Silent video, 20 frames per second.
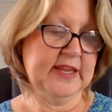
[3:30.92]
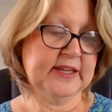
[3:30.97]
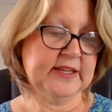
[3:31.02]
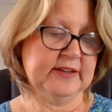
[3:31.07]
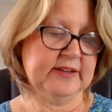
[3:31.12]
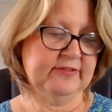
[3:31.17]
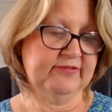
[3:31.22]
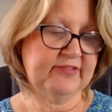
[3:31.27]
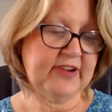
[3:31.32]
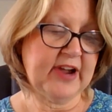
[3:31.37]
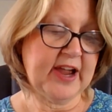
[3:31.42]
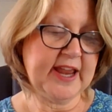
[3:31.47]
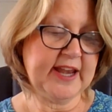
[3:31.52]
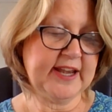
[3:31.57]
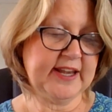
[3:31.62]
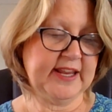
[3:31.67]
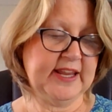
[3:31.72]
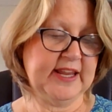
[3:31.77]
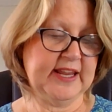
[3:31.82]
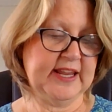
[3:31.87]

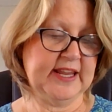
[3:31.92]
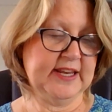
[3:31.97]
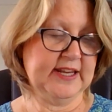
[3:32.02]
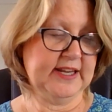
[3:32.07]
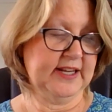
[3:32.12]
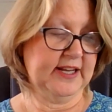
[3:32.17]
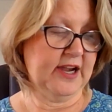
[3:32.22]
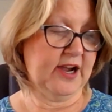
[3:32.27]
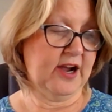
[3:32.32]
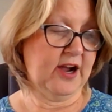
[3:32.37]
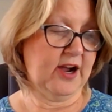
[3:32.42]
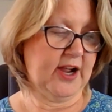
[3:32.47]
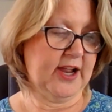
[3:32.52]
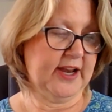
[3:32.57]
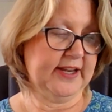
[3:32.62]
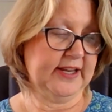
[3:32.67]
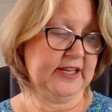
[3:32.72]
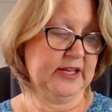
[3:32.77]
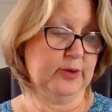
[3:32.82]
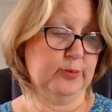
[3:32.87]
Confiding in
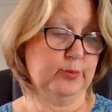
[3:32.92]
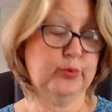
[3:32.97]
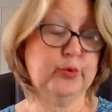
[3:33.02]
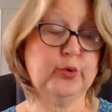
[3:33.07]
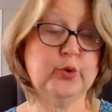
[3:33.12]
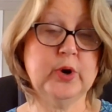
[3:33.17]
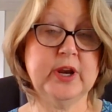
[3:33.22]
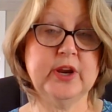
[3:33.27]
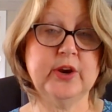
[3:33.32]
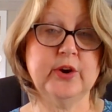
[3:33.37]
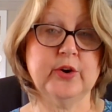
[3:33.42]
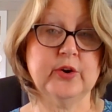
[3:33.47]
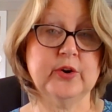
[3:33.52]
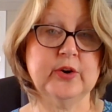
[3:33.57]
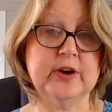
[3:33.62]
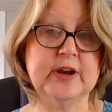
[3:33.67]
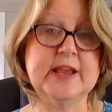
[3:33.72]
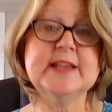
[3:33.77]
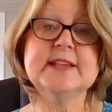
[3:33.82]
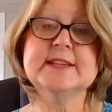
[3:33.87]
God in prayer,